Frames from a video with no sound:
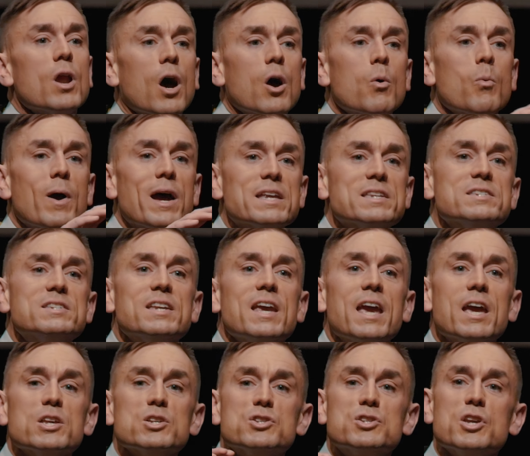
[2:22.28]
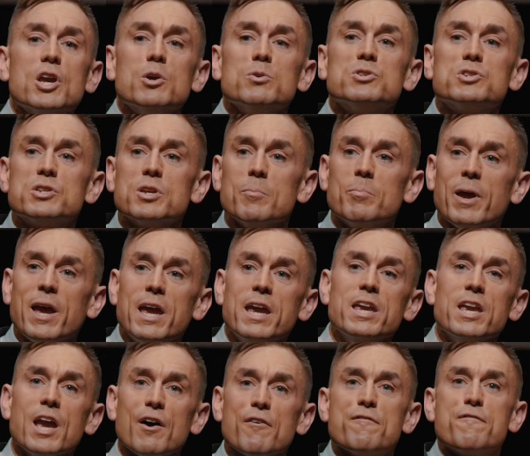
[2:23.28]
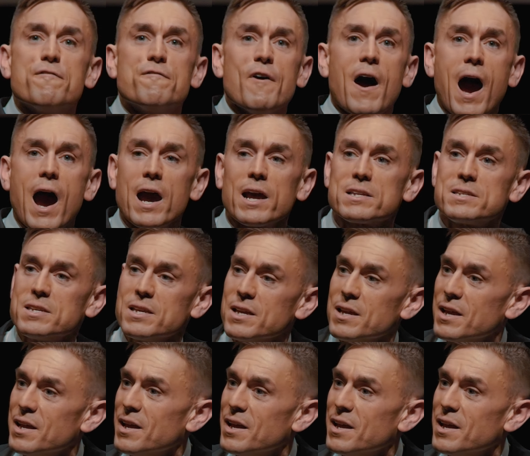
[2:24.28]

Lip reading: know where Sears used to be, you're fucked.